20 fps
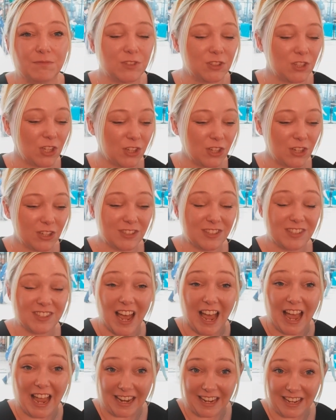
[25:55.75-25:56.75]
to the
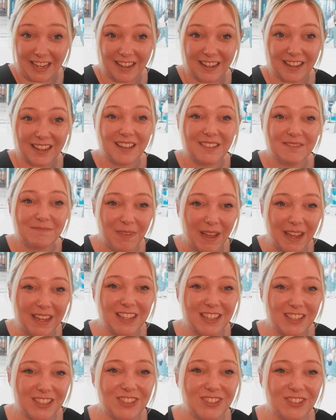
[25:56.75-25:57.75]
day
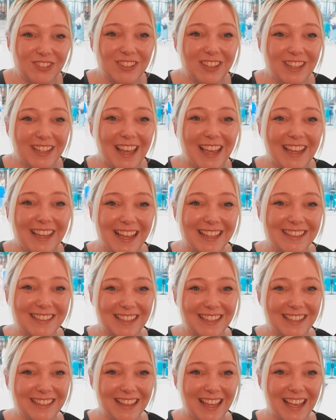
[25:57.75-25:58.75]
making sure that they're
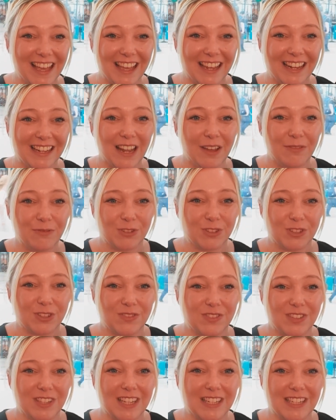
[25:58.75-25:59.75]
getting their levels
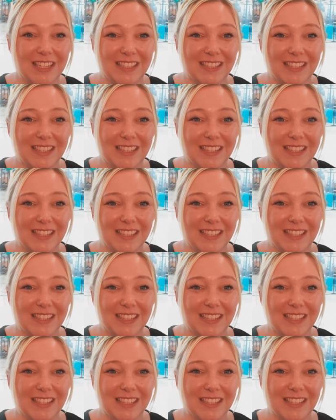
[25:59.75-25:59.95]
of sickness